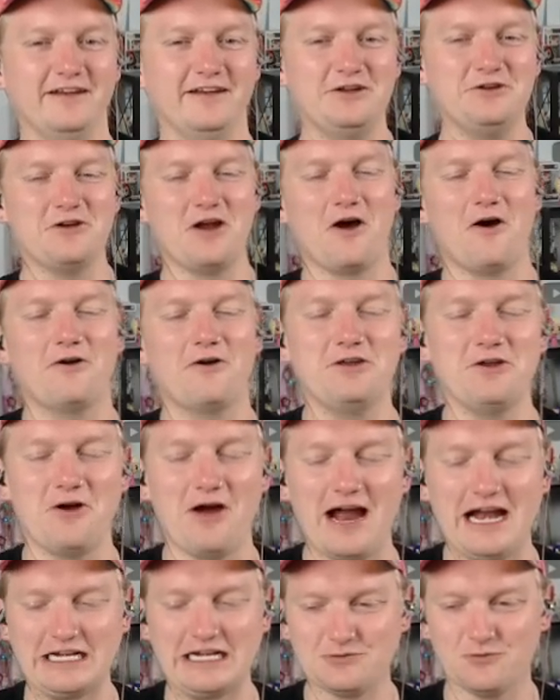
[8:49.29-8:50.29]
You don't
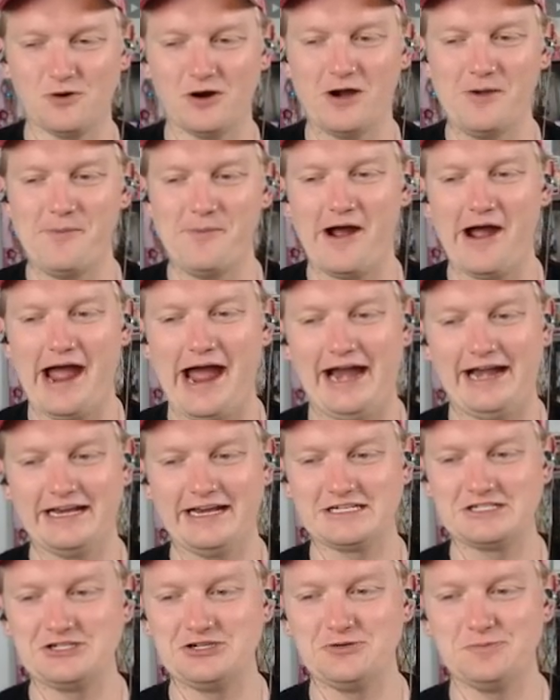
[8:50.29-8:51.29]
have to worry about
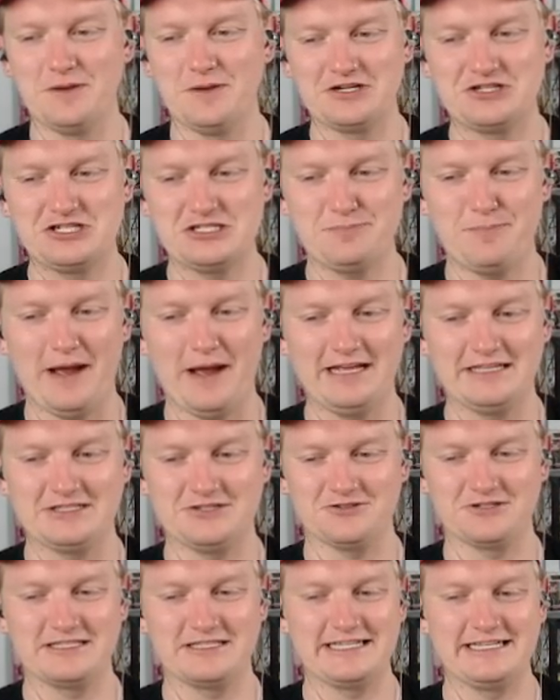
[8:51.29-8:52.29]
adding too much spice
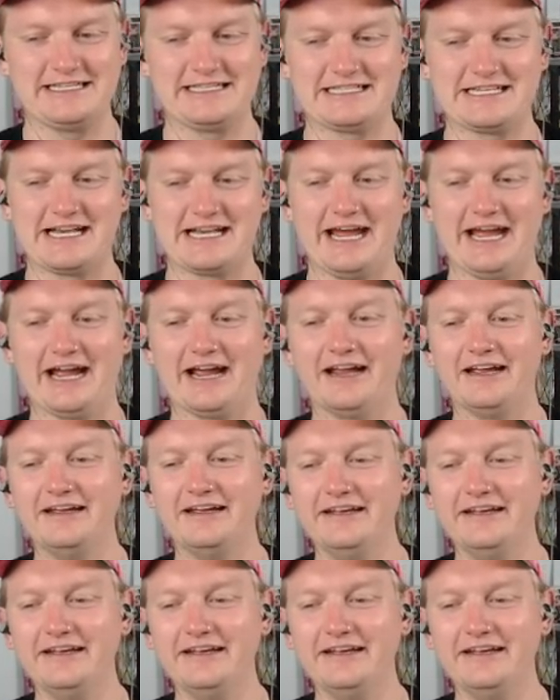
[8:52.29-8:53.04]
or seasoning.